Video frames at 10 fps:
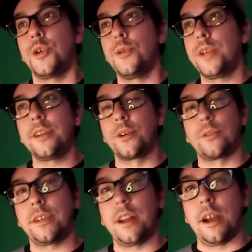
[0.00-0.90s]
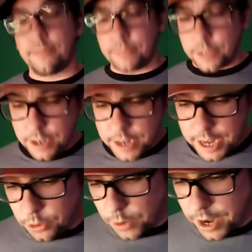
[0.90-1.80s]
you need
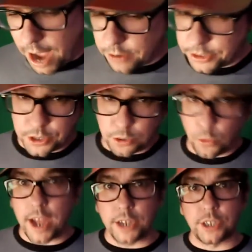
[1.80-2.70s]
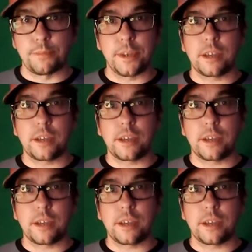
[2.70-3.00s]
to renounce your wish